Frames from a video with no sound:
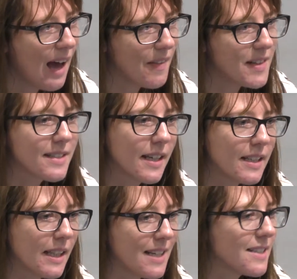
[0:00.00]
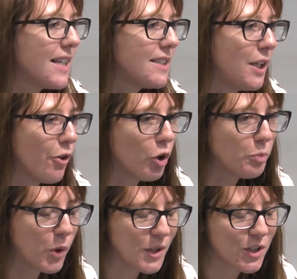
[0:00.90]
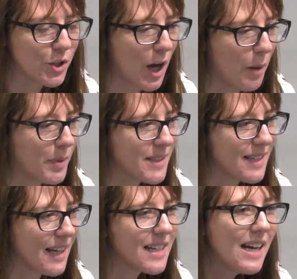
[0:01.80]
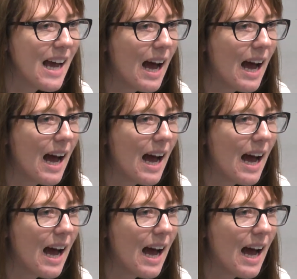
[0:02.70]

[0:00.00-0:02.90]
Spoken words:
And then suddenly a 16-year-old boy stood up and said,